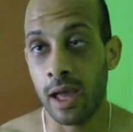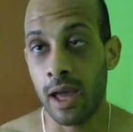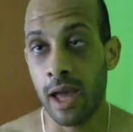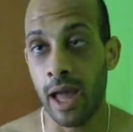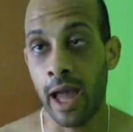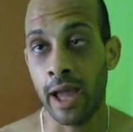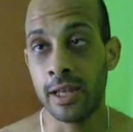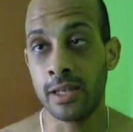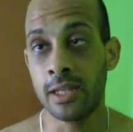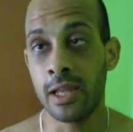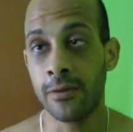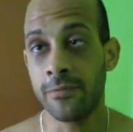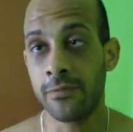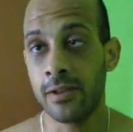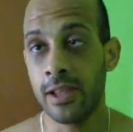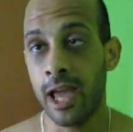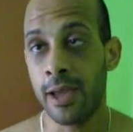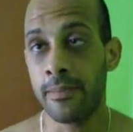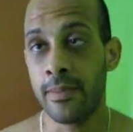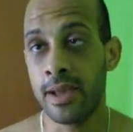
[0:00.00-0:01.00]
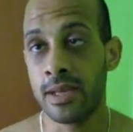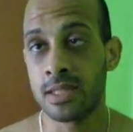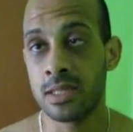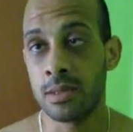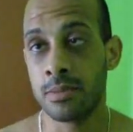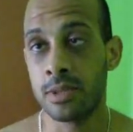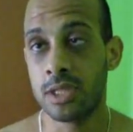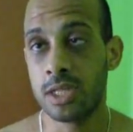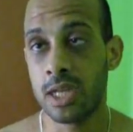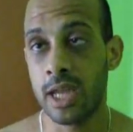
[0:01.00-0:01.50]
I definitely had made
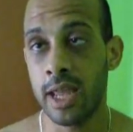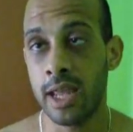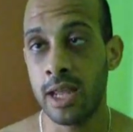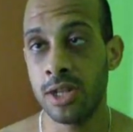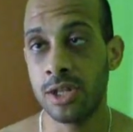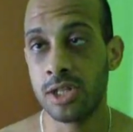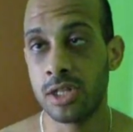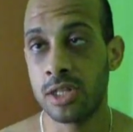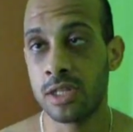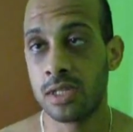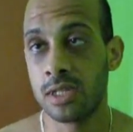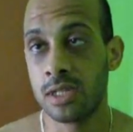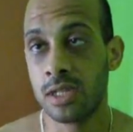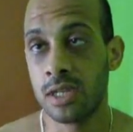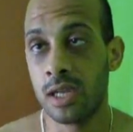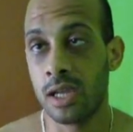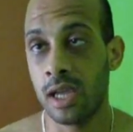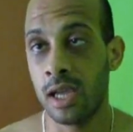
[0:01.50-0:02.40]
some changes,